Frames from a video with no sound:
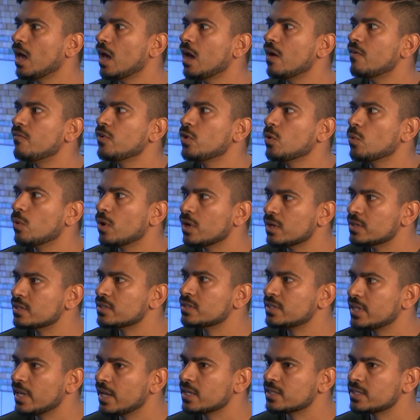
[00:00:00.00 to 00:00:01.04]
everyone
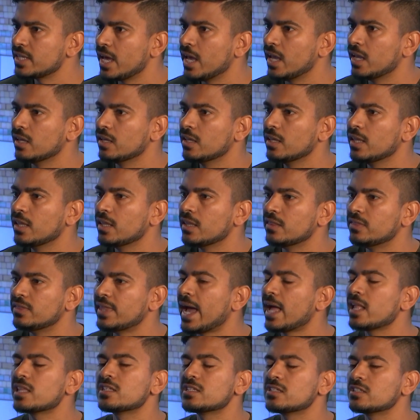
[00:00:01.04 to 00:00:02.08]
thinks, hey,
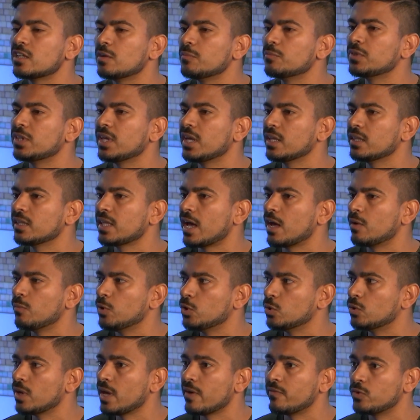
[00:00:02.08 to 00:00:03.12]
that's something that
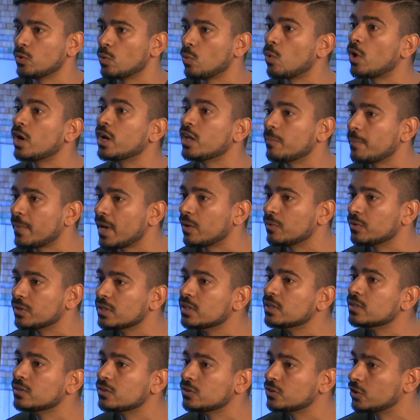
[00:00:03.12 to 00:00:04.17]
we don't have to worry about,
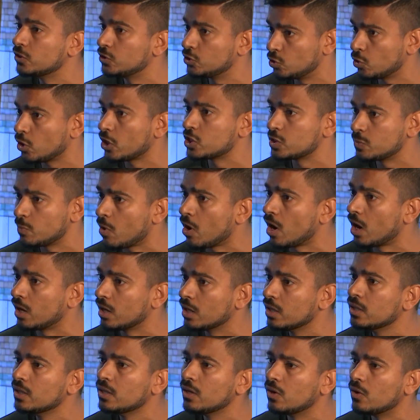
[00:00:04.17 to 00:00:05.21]
the trust
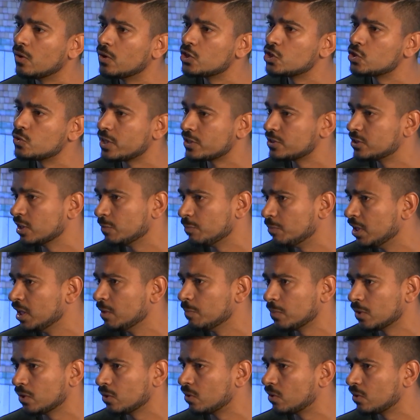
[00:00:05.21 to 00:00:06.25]
part, or trusting
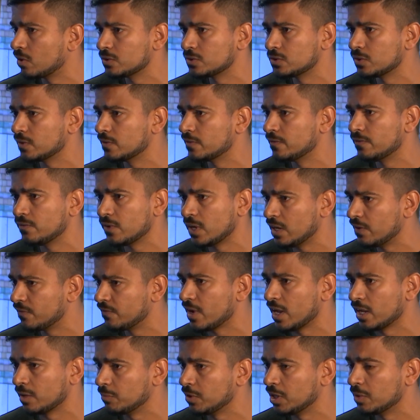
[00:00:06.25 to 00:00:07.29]
people or sort of
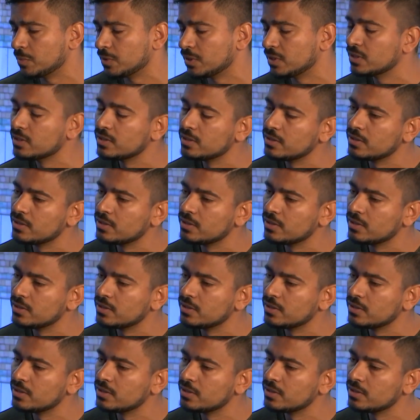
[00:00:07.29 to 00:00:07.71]
verifying people.